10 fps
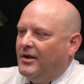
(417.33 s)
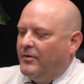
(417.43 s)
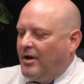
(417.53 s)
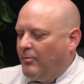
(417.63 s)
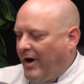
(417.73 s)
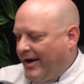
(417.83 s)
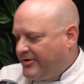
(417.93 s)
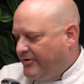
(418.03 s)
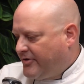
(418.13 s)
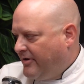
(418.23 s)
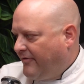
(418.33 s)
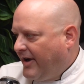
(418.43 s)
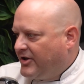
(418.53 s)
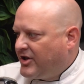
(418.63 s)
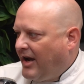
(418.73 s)
Call them Rational
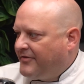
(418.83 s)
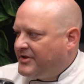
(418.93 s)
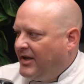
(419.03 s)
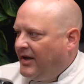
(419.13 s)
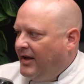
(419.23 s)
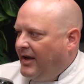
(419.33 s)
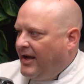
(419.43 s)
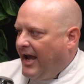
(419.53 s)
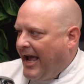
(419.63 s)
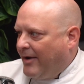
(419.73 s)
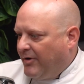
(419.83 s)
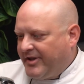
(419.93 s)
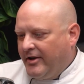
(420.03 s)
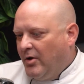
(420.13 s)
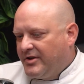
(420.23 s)
Certified Chefs. And what
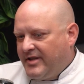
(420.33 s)
they do is